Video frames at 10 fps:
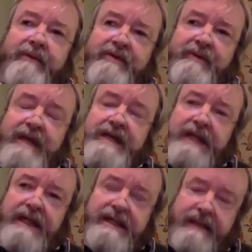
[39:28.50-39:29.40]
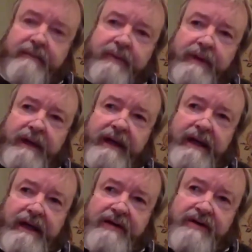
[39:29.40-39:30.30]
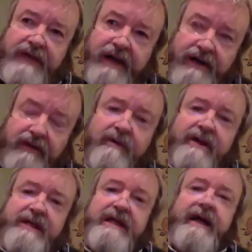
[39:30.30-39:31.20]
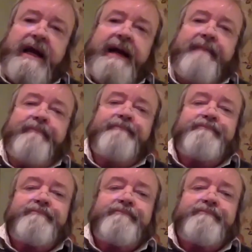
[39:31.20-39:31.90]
spatially and temporally into that unity again.